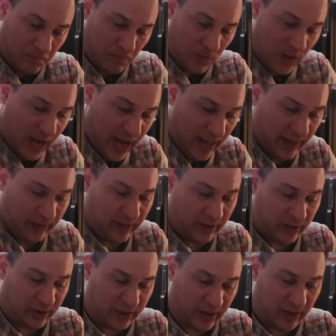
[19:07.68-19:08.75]
Yeah,
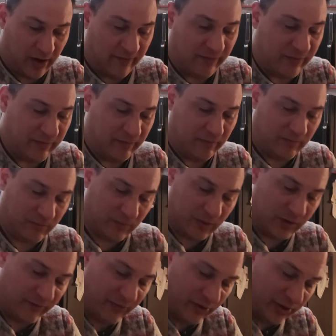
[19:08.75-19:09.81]
that's enough
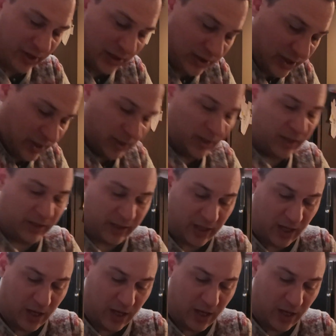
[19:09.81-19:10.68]
for consistency.